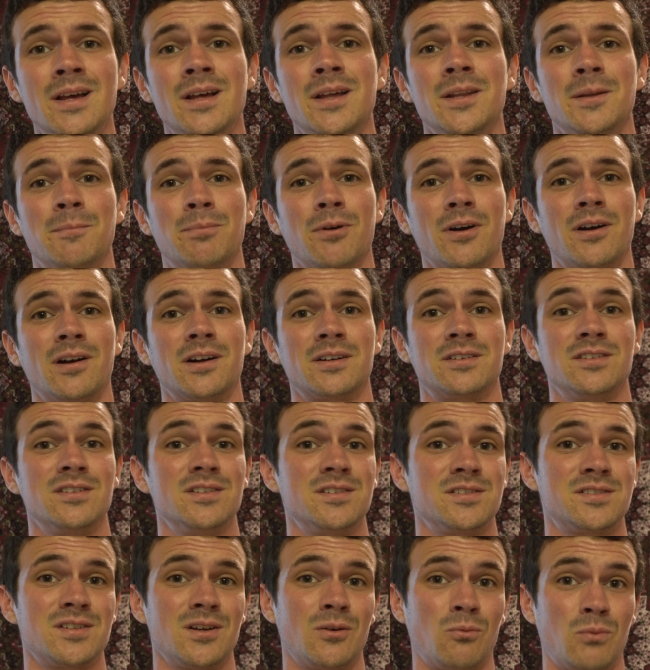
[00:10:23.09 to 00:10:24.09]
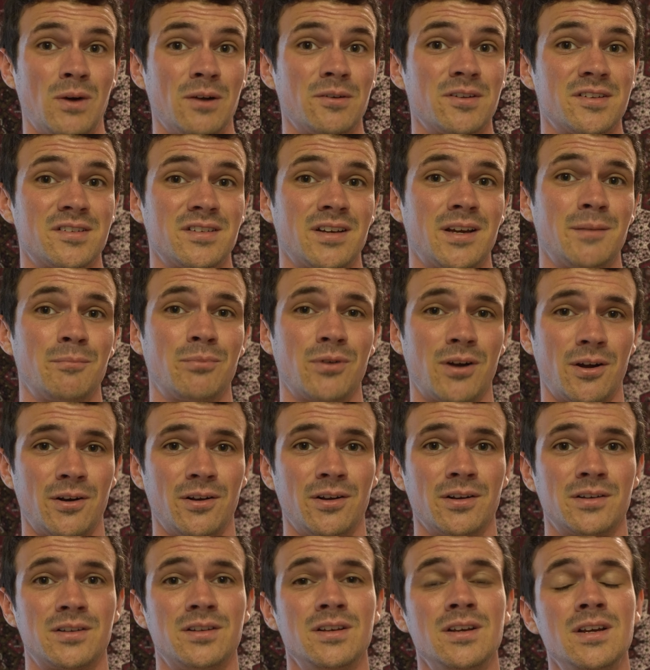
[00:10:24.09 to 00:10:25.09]
The product is a well-designed
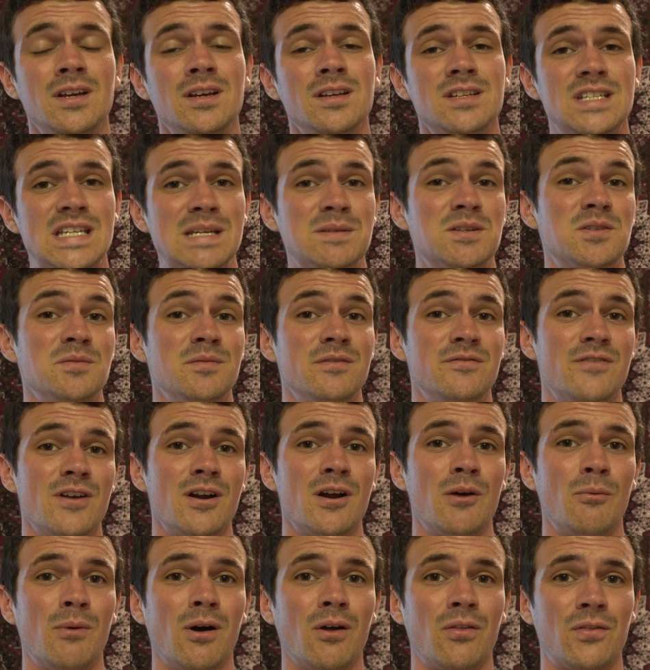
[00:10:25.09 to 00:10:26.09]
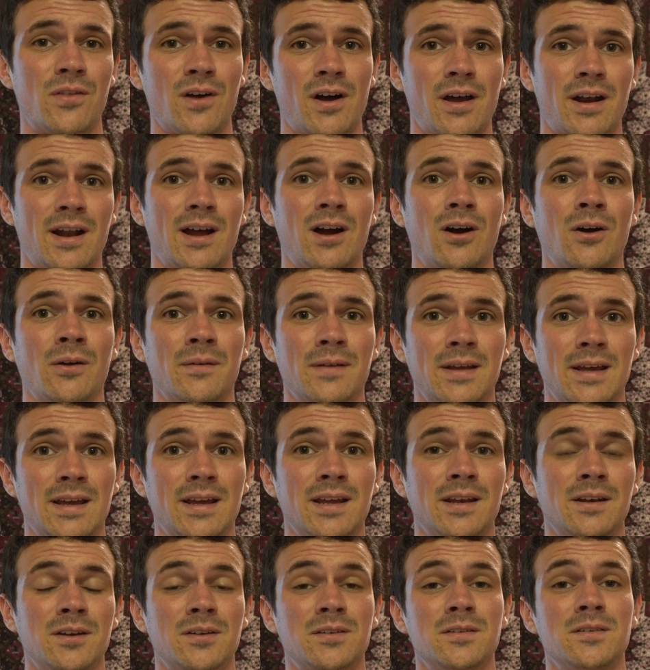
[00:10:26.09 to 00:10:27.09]
product, seems to be very well thought out,
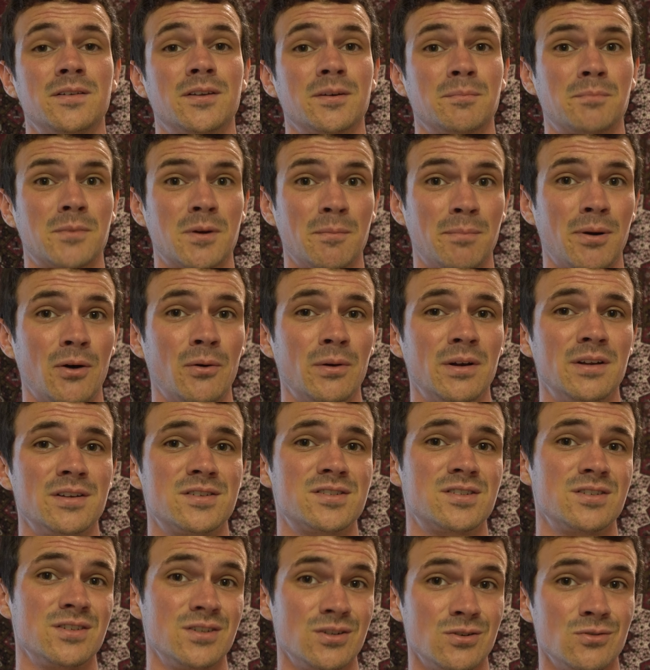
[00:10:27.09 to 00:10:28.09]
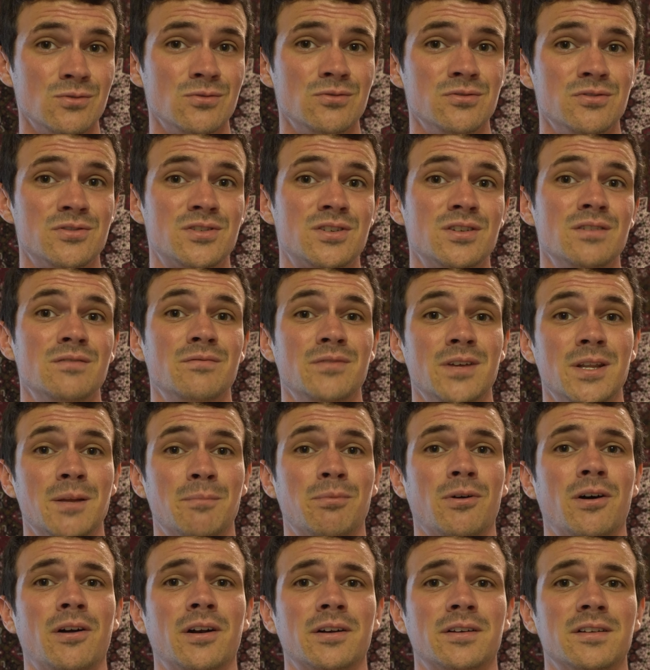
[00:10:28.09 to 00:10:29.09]
and the components used in the
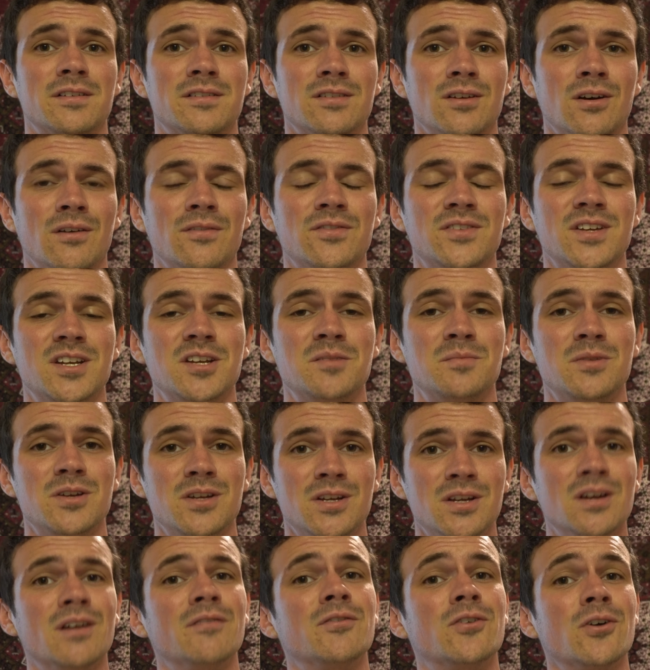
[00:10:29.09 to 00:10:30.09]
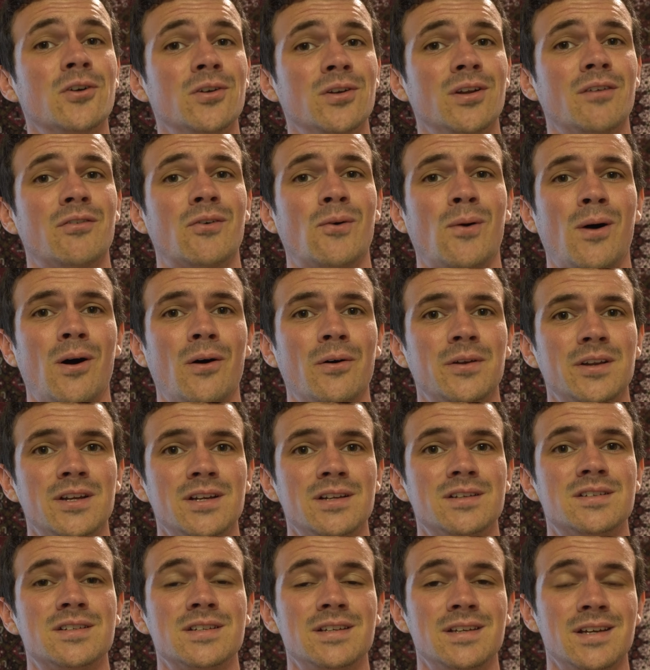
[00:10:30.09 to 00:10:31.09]
product itself seem to be of good enough quality
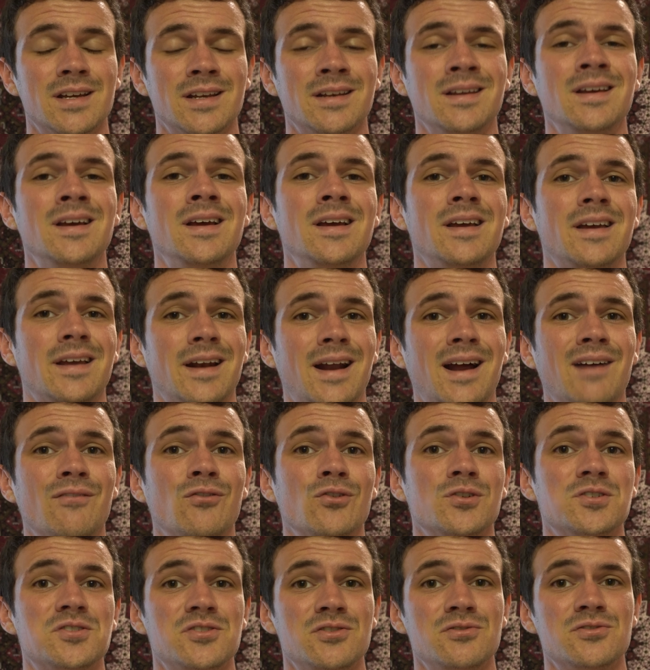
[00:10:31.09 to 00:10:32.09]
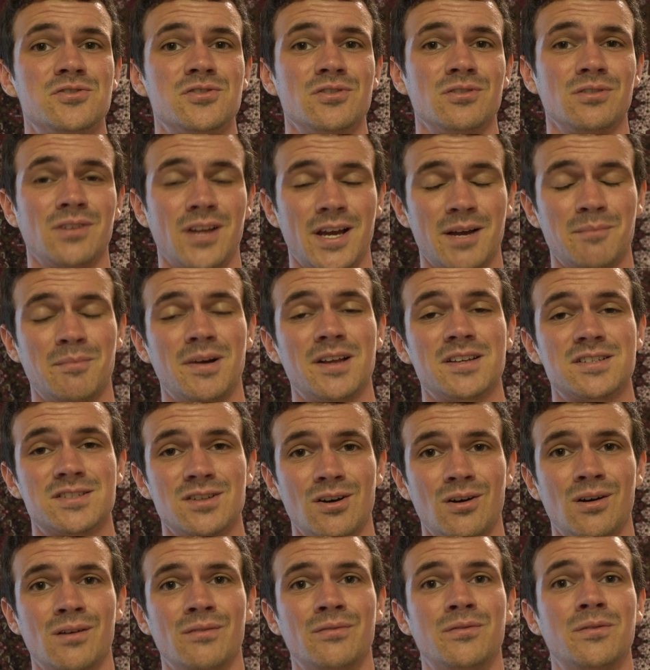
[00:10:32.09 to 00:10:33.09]
to get an average user like
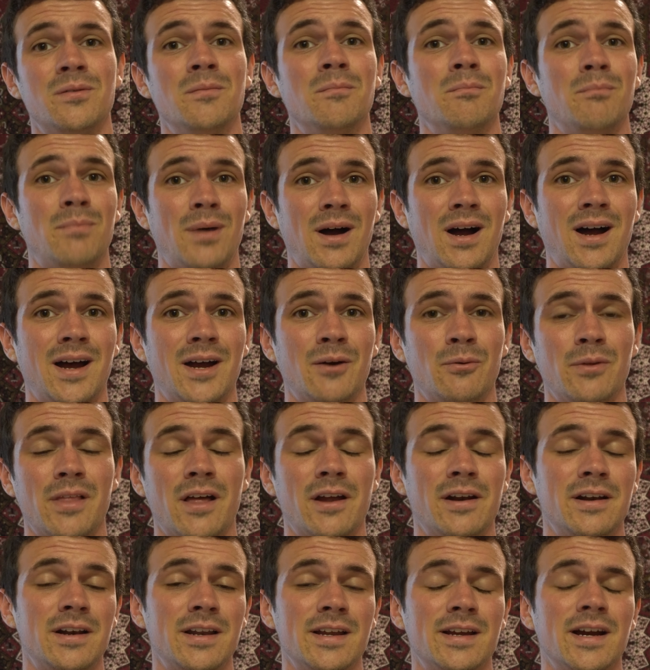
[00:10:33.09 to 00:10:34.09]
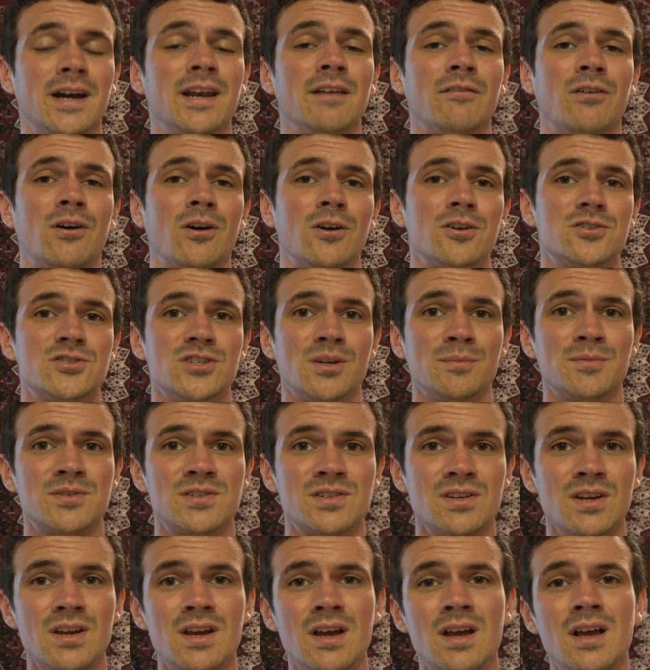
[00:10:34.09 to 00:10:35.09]
myself by without any kind of hardships.